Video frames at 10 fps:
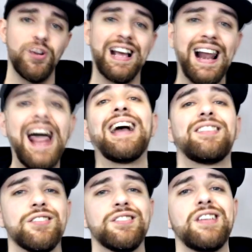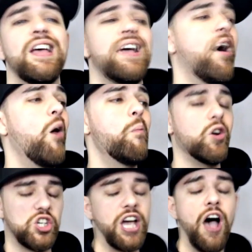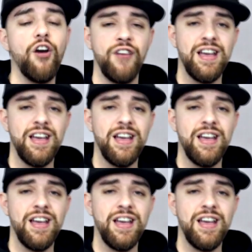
a Galactus on my shelf